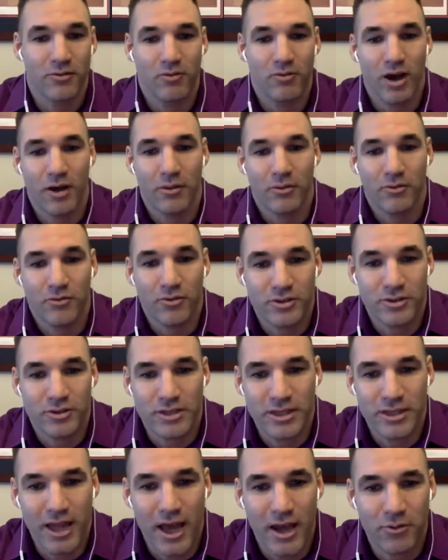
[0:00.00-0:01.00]
Rob, if you're
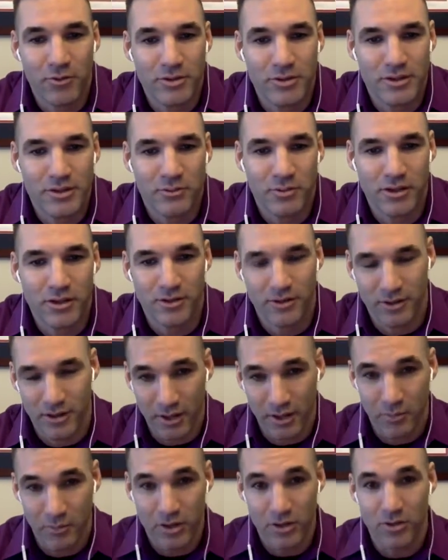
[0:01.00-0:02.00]
sitting down with somebody and they're
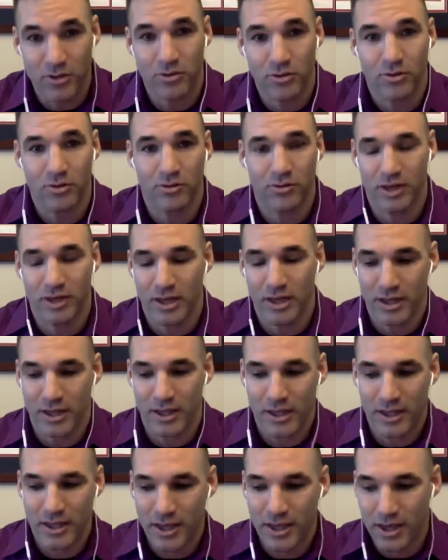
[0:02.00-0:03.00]
coming to you and like,
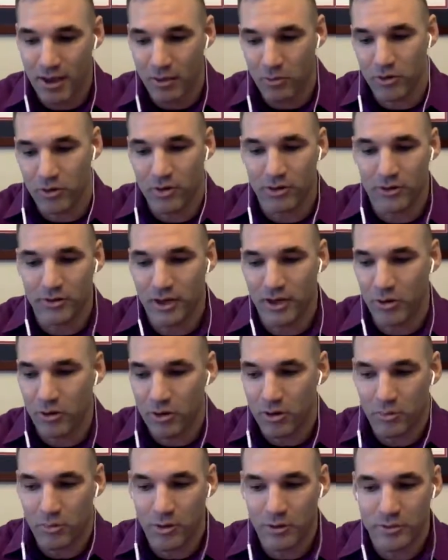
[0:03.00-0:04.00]
hey, I want
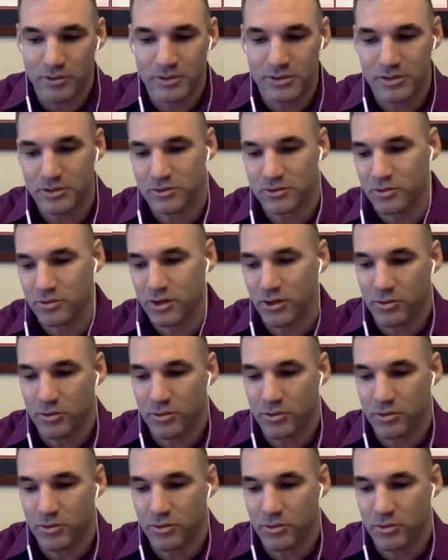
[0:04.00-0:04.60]
to publish a story.